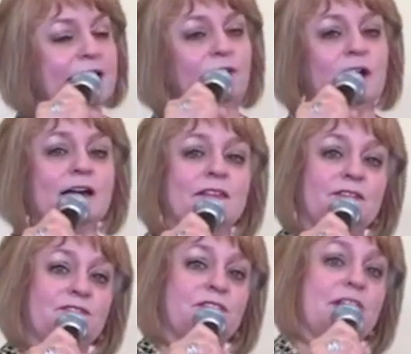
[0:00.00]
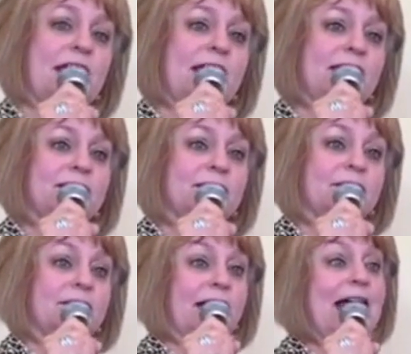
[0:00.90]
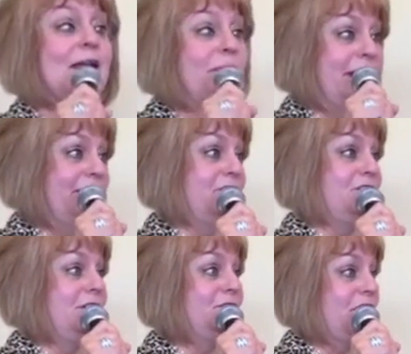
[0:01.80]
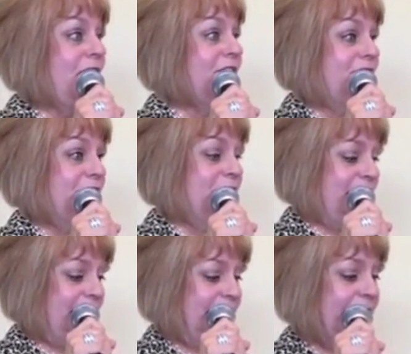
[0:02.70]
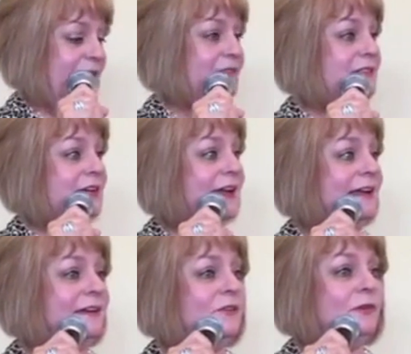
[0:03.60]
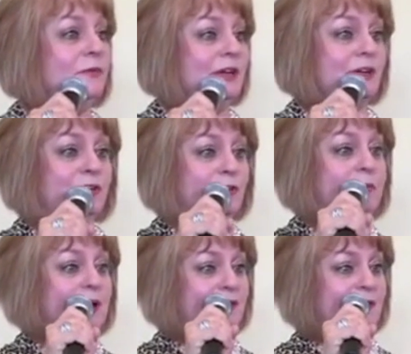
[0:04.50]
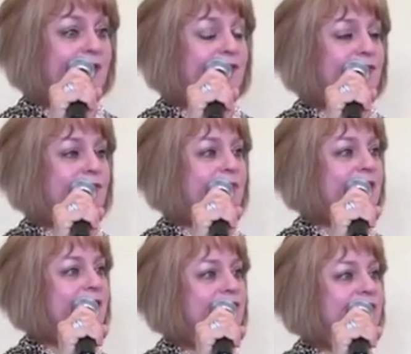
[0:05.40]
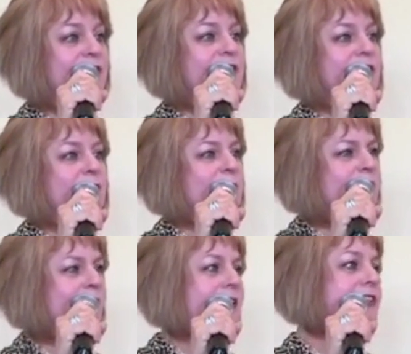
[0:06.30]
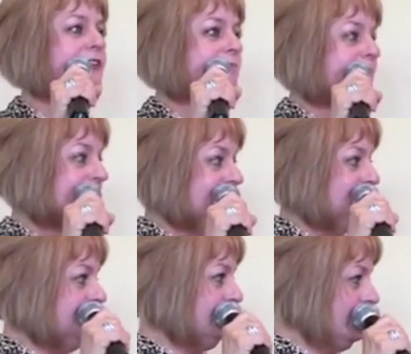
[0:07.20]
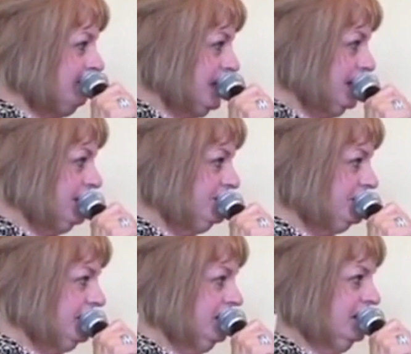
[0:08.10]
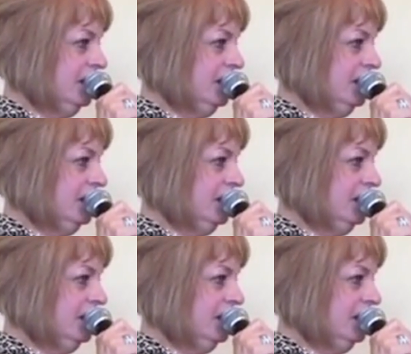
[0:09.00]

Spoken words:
letter like this today, I'd be at the chief's office immediately saying, what are we going to do about this? But in the 60s, people kind of took matters in their own hands.